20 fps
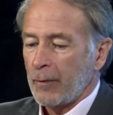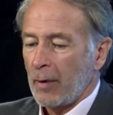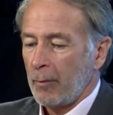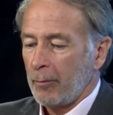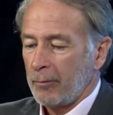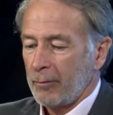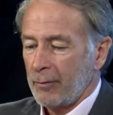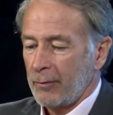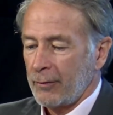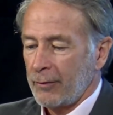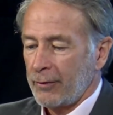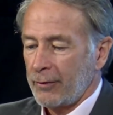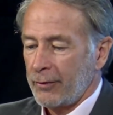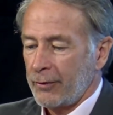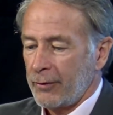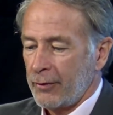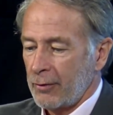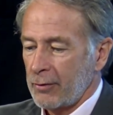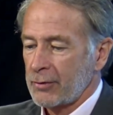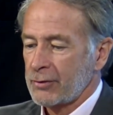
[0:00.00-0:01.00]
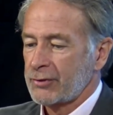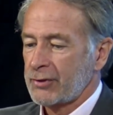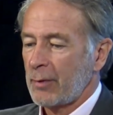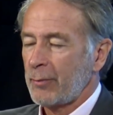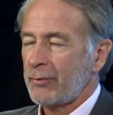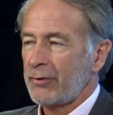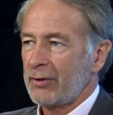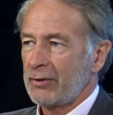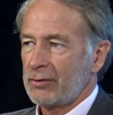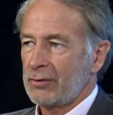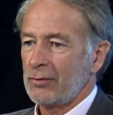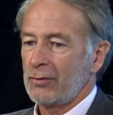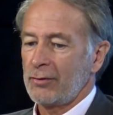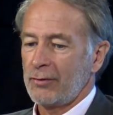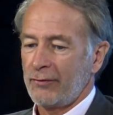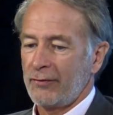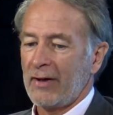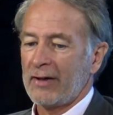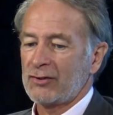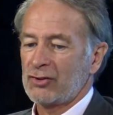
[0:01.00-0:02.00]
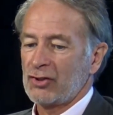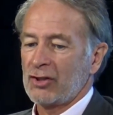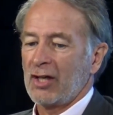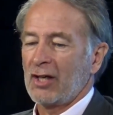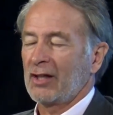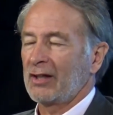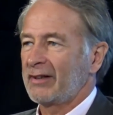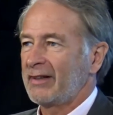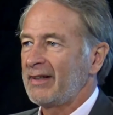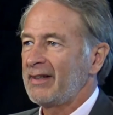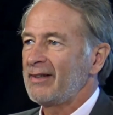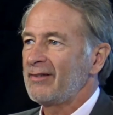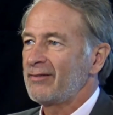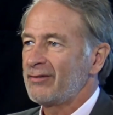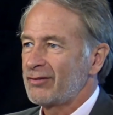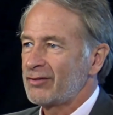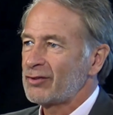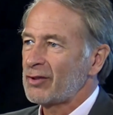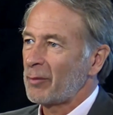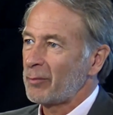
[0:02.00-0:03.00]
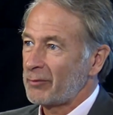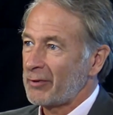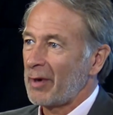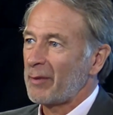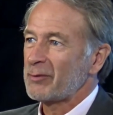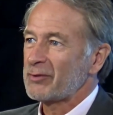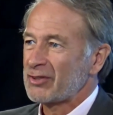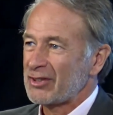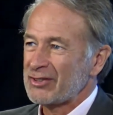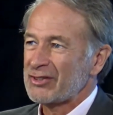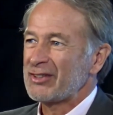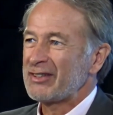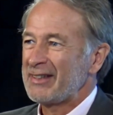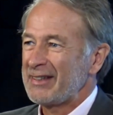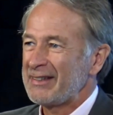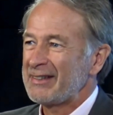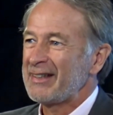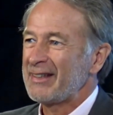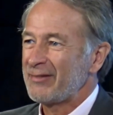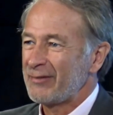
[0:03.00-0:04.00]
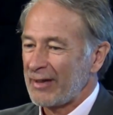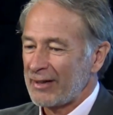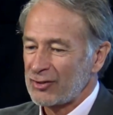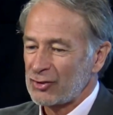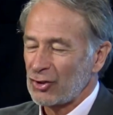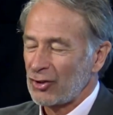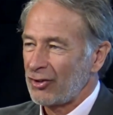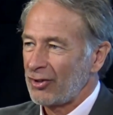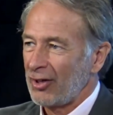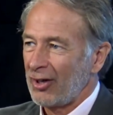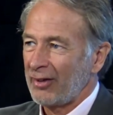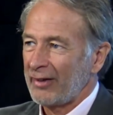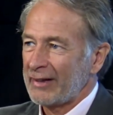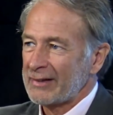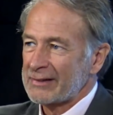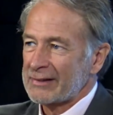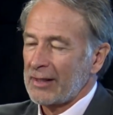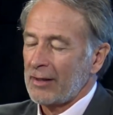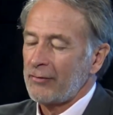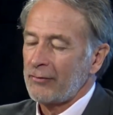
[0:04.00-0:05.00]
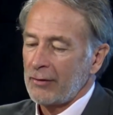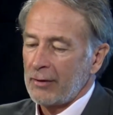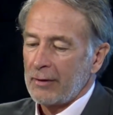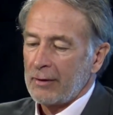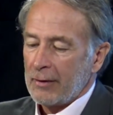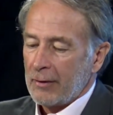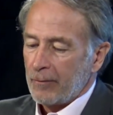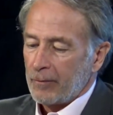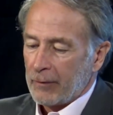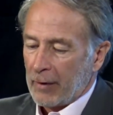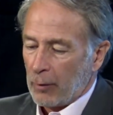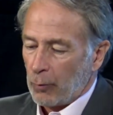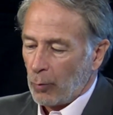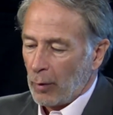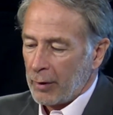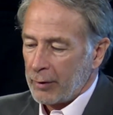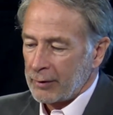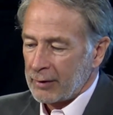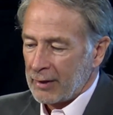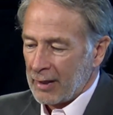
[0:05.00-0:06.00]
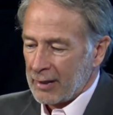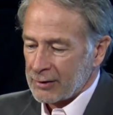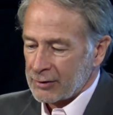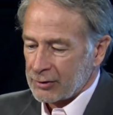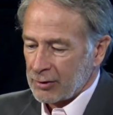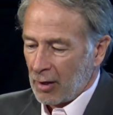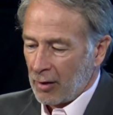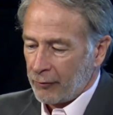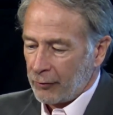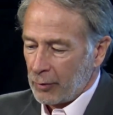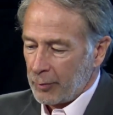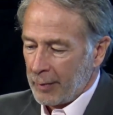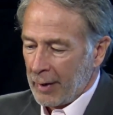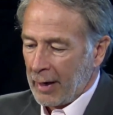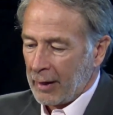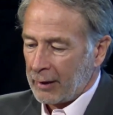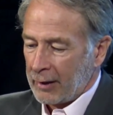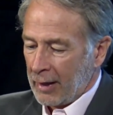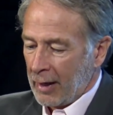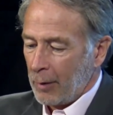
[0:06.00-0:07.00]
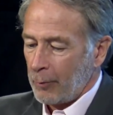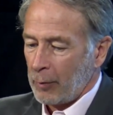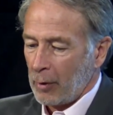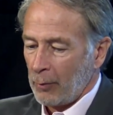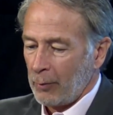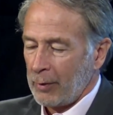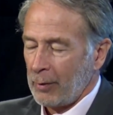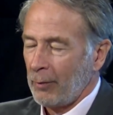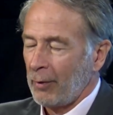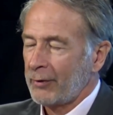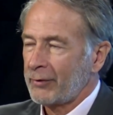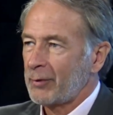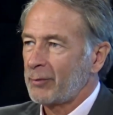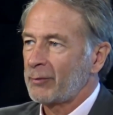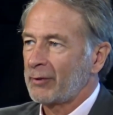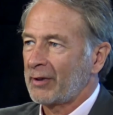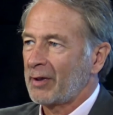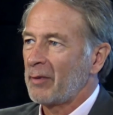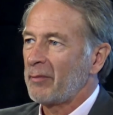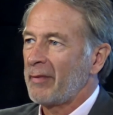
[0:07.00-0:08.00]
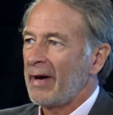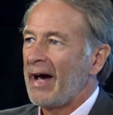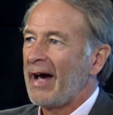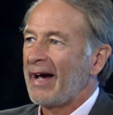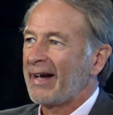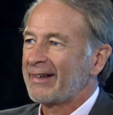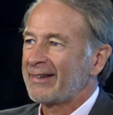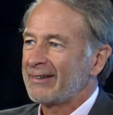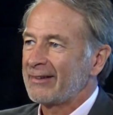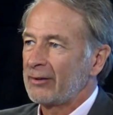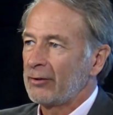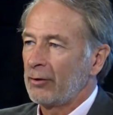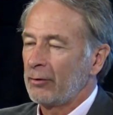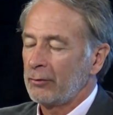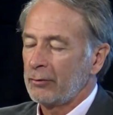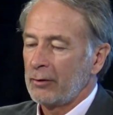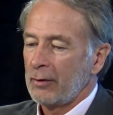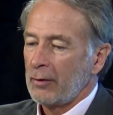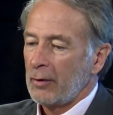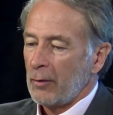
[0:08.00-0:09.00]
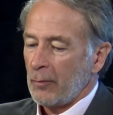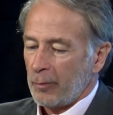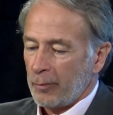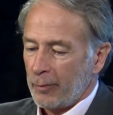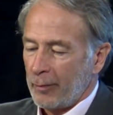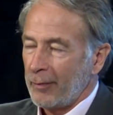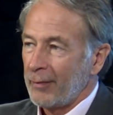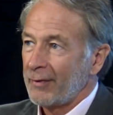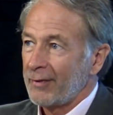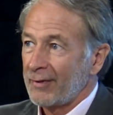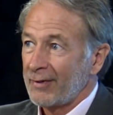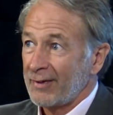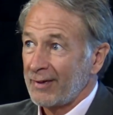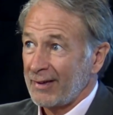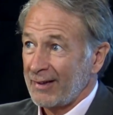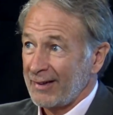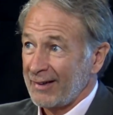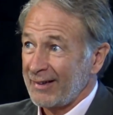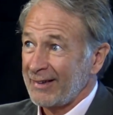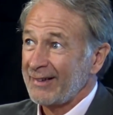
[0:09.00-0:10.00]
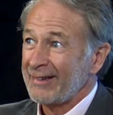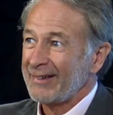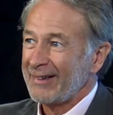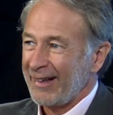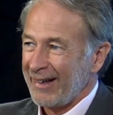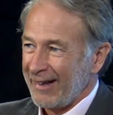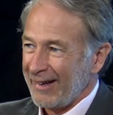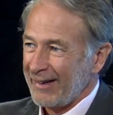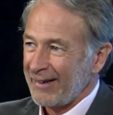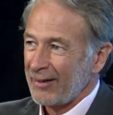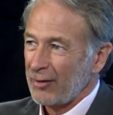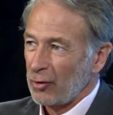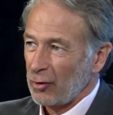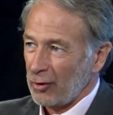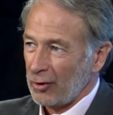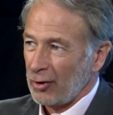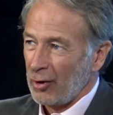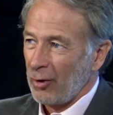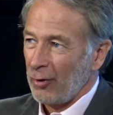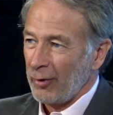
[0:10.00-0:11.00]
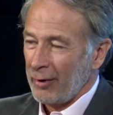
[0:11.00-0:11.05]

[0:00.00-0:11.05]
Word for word: Um, there is something to the fact you got to leave sometimes because you need the adventure yeah. and all that stuff. Totally. And one guest offered back, yeah, but we want them to come back. You know, Try, encourage them to leave. Yeah. Go.